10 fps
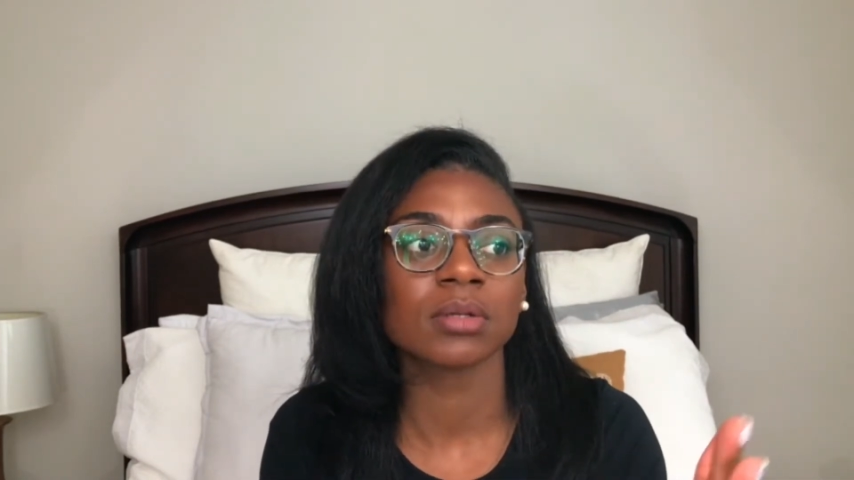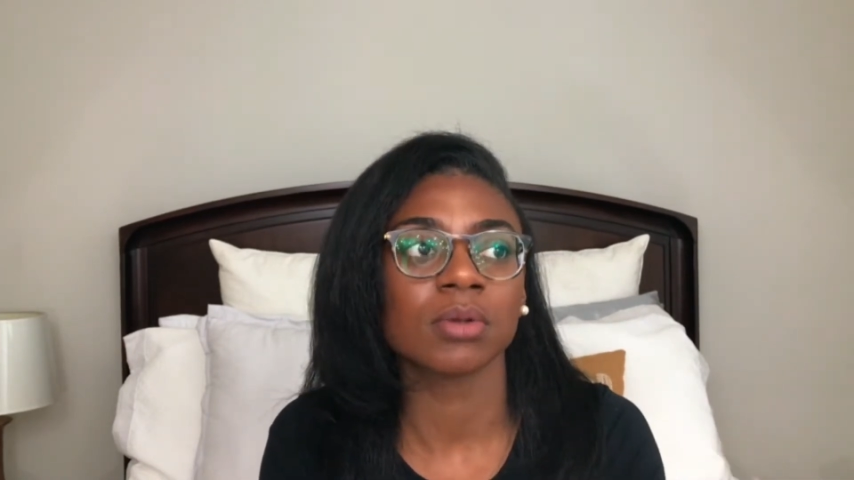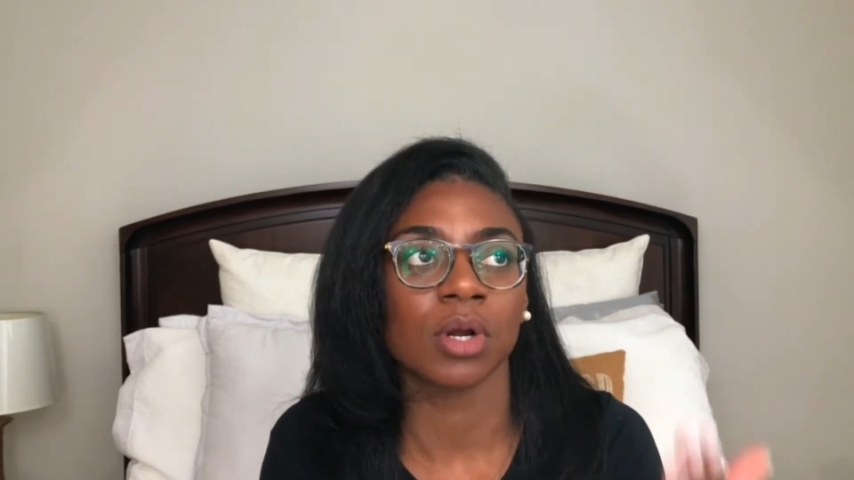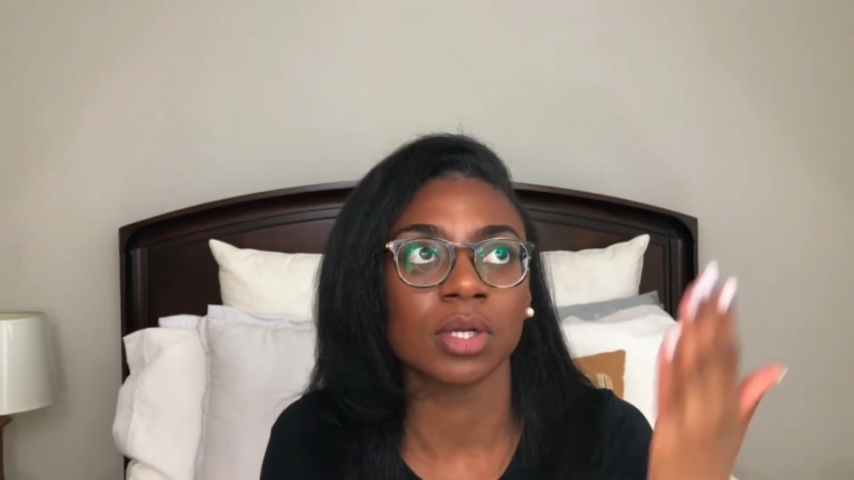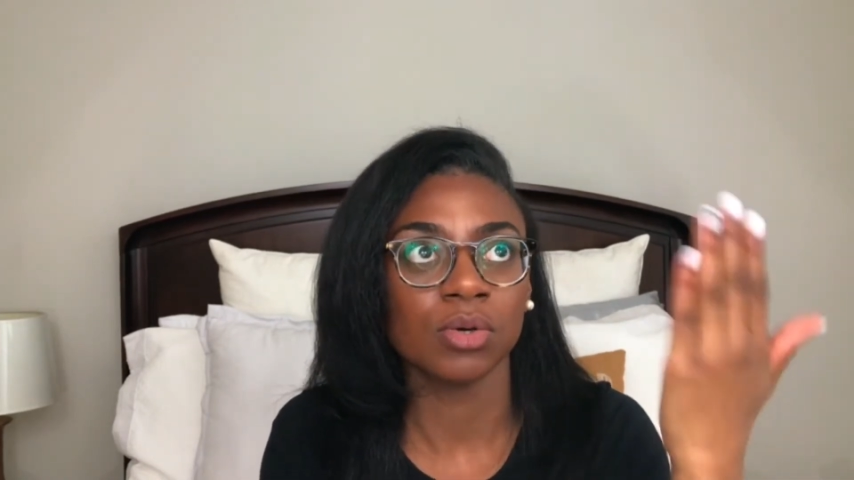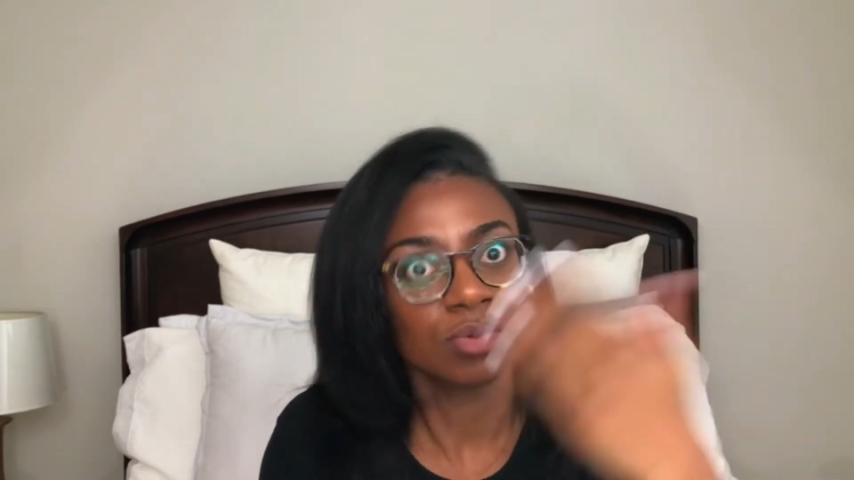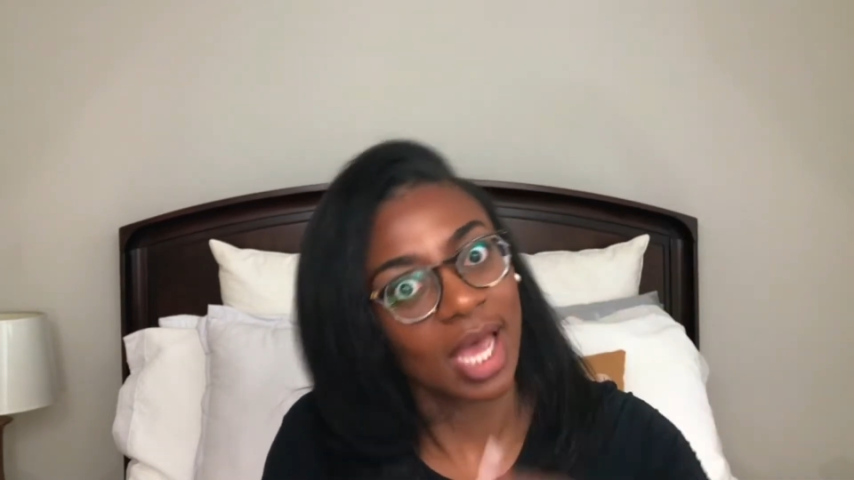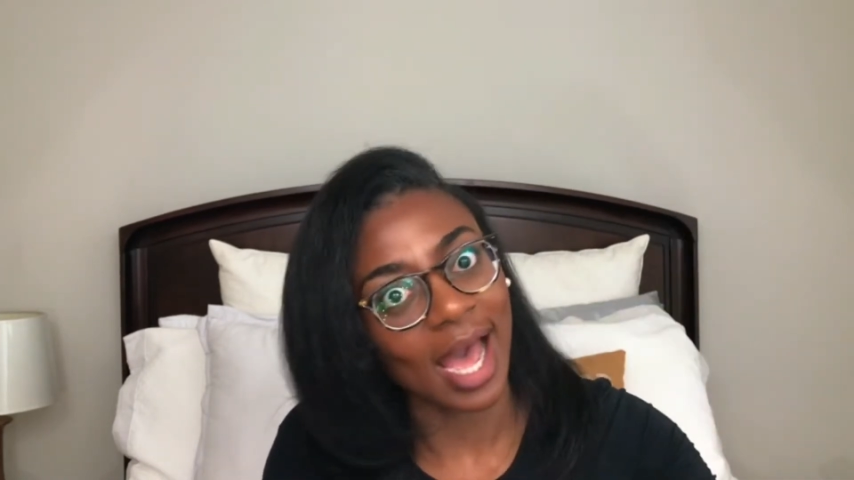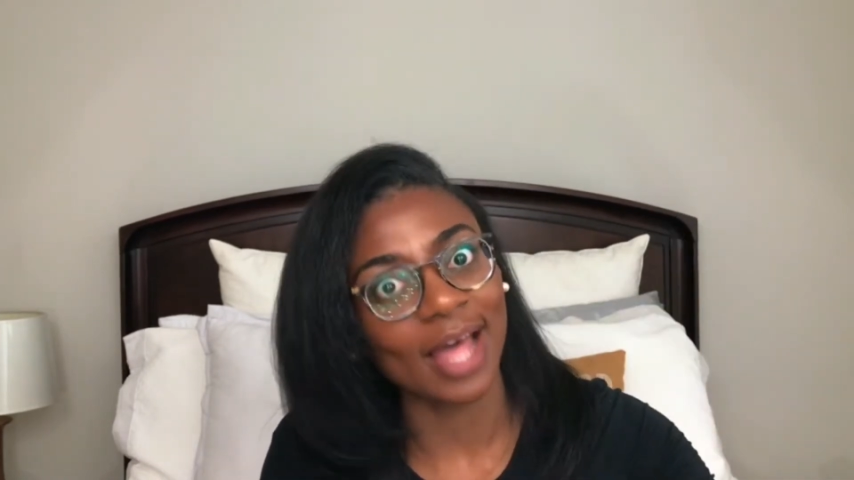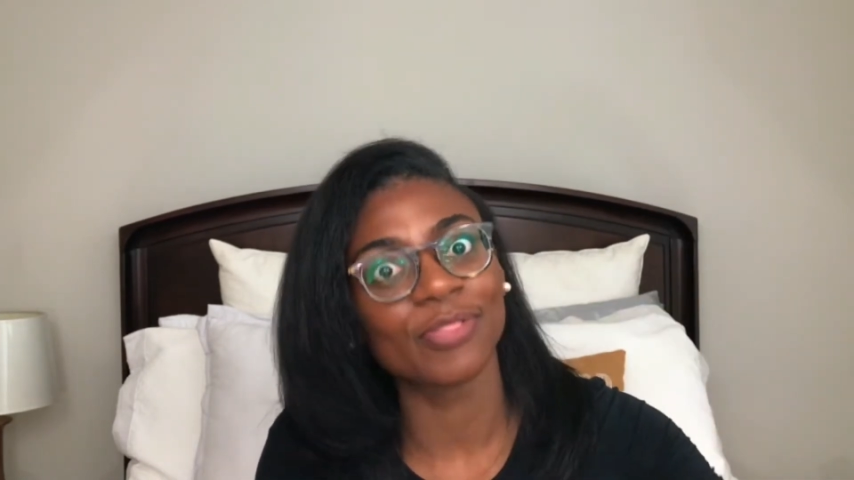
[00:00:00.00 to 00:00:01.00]
who
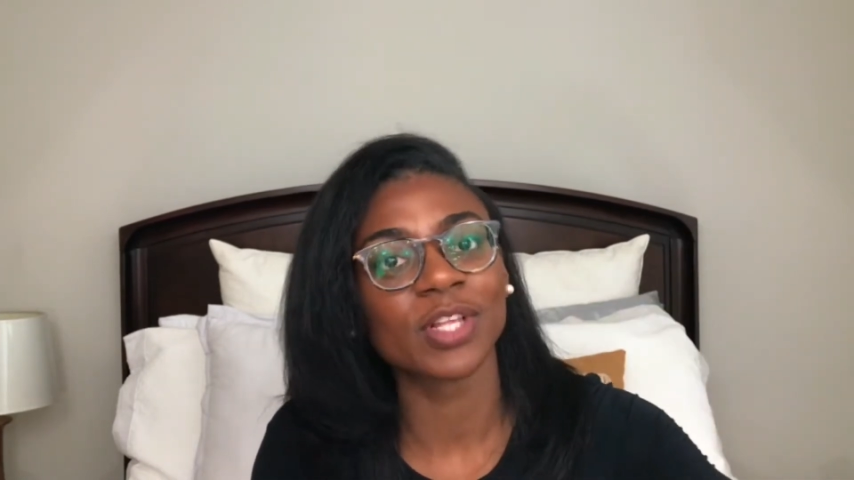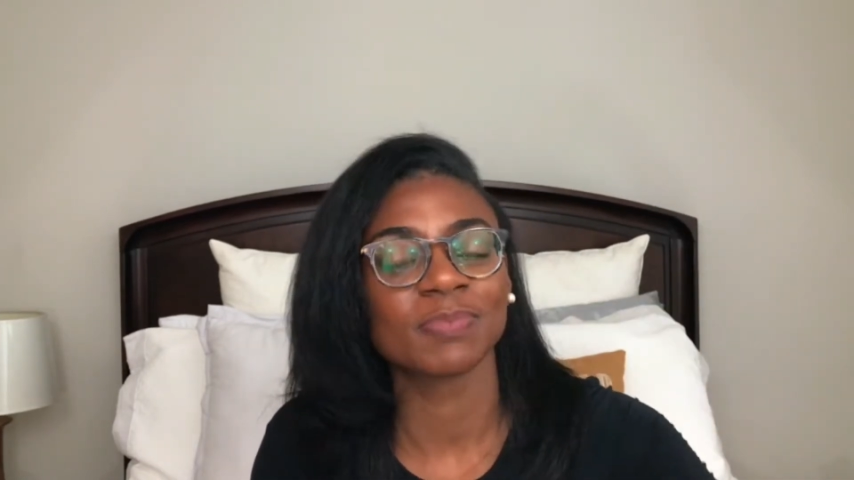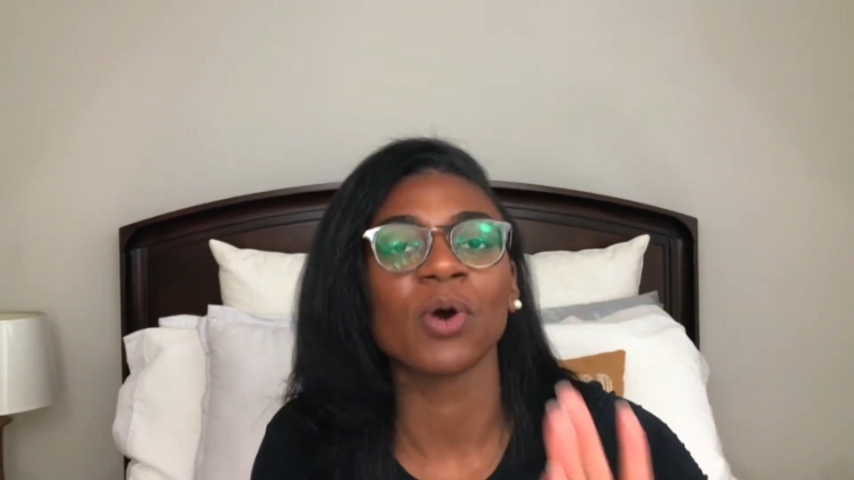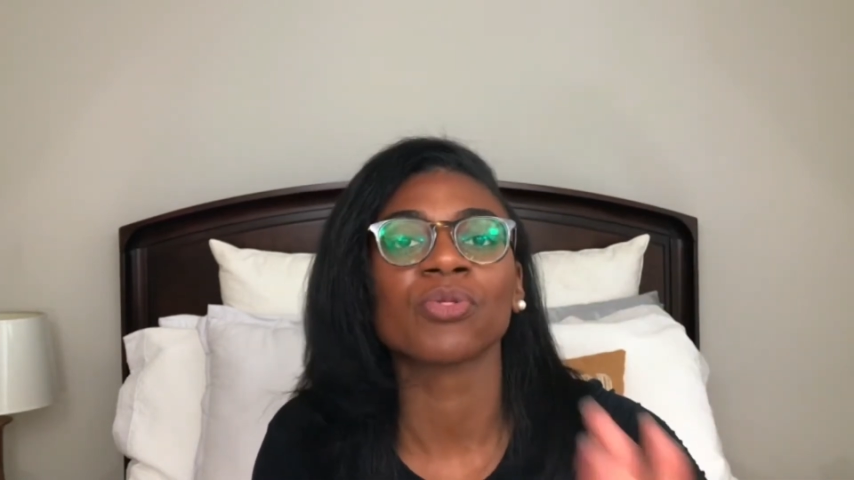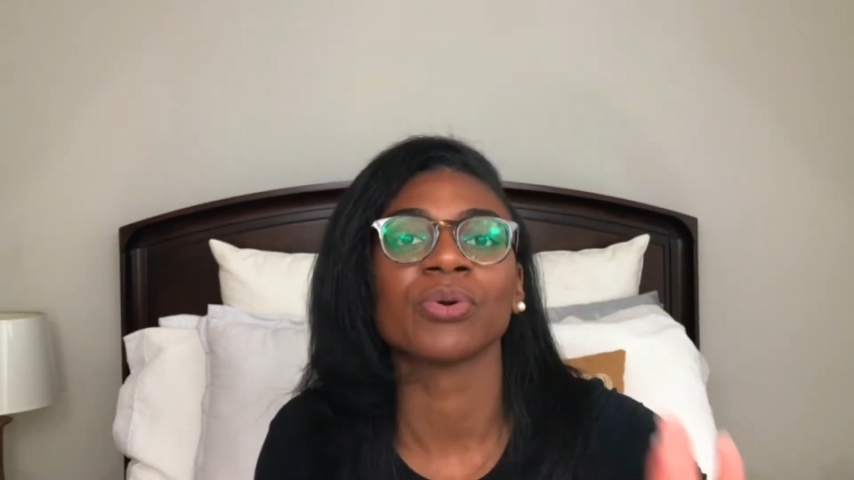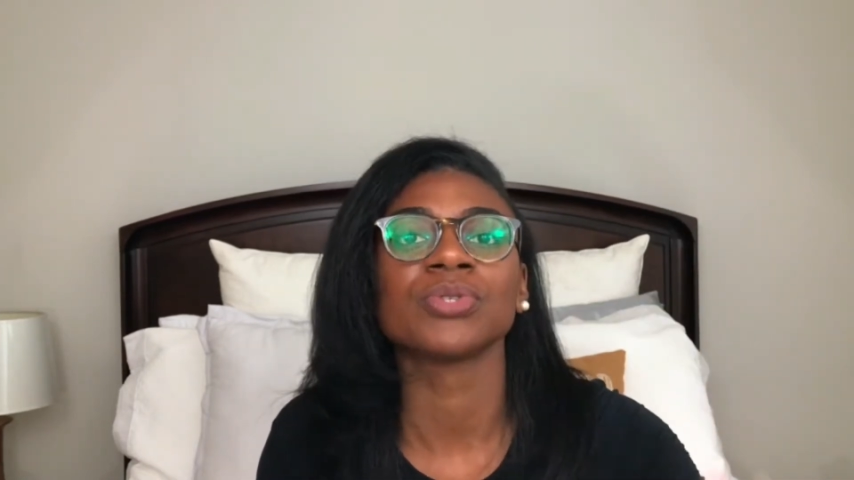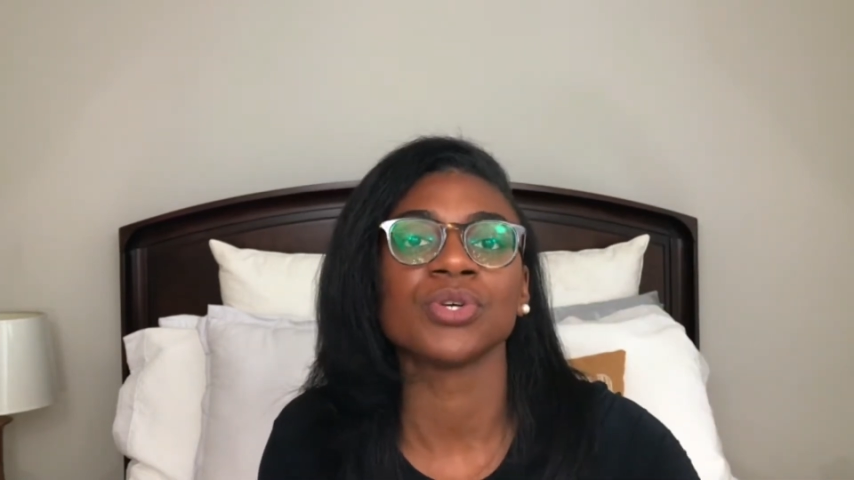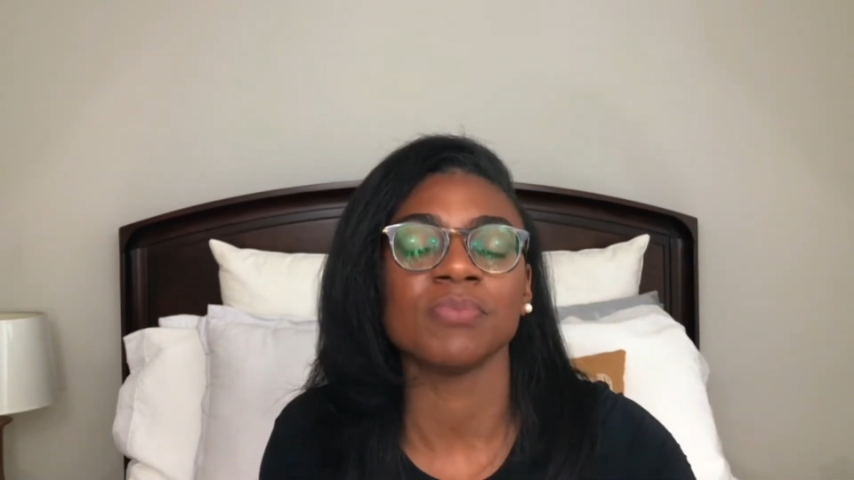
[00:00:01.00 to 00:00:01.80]
God spoke through to